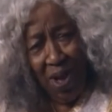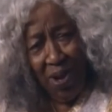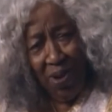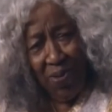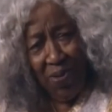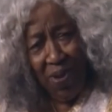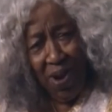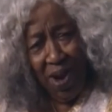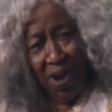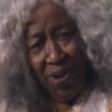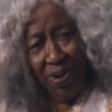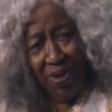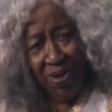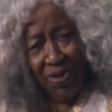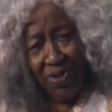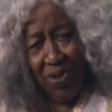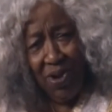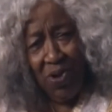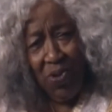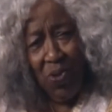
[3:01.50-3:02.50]
back around
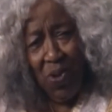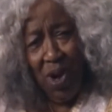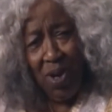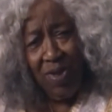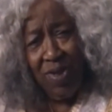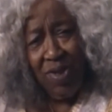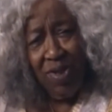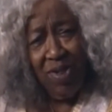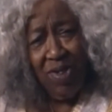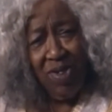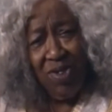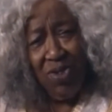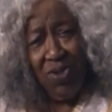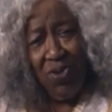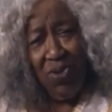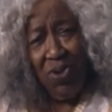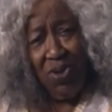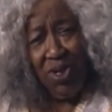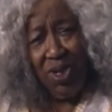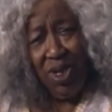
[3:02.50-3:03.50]
and started watching the
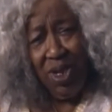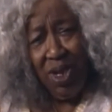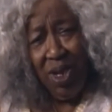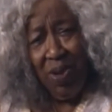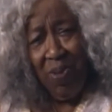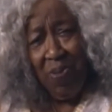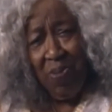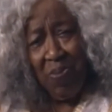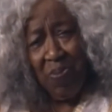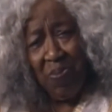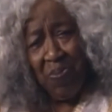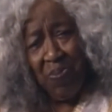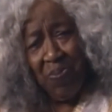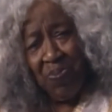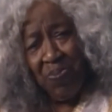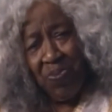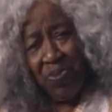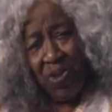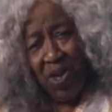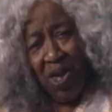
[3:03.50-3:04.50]
show again.
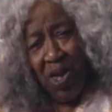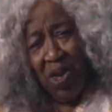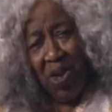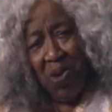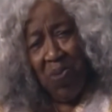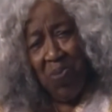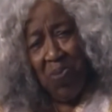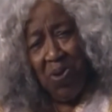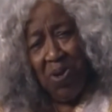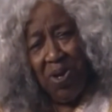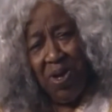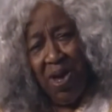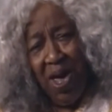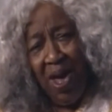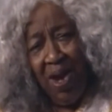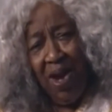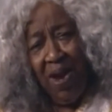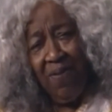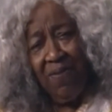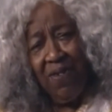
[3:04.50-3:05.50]
But
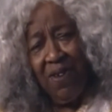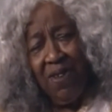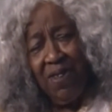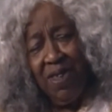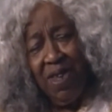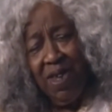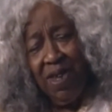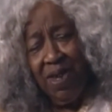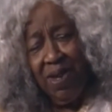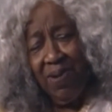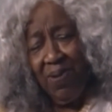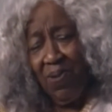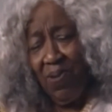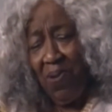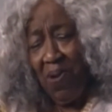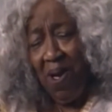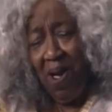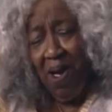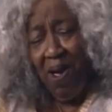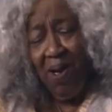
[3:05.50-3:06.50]
not after thinking,
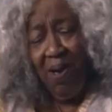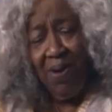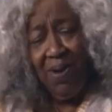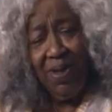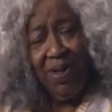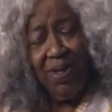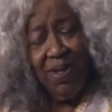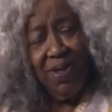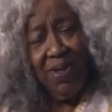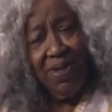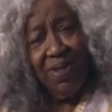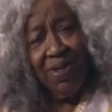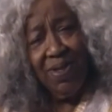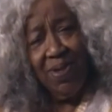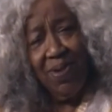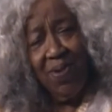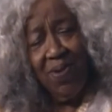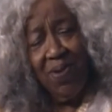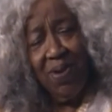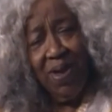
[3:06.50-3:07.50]
wow, he is
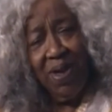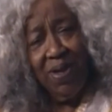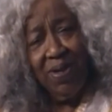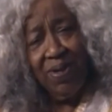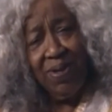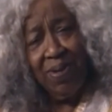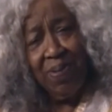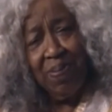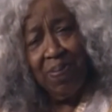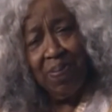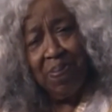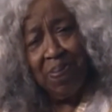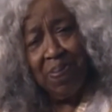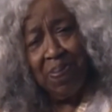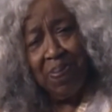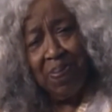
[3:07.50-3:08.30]
so handsome.